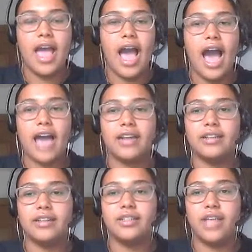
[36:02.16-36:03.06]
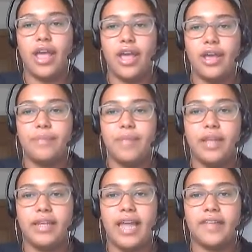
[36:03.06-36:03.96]
And
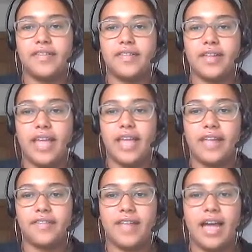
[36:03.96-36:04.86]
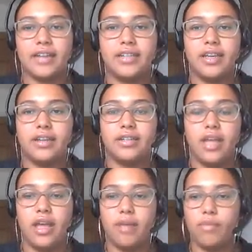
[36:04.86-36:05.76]
let's get started
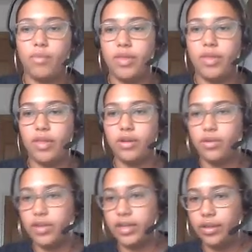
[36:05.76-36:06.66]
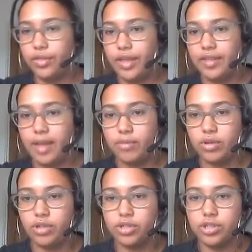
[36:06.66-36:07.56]
with another little thing that I'm
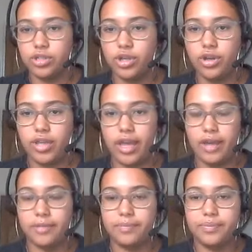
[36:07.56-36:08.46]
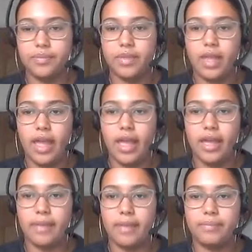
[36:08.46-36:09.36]
going to show you.
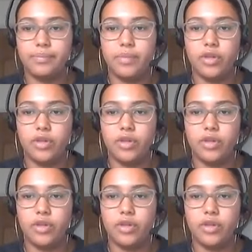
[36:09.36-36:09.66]
And